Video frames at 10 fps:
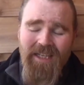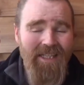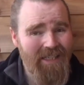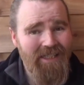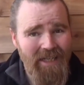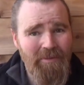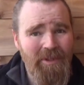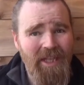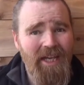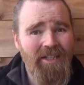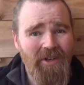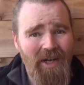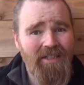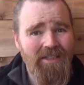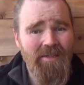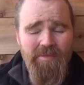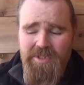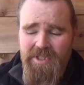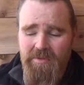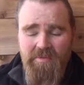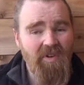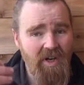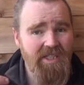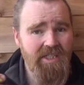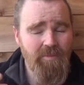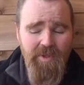and that's exactly what they are. They're a lentil substitute for us.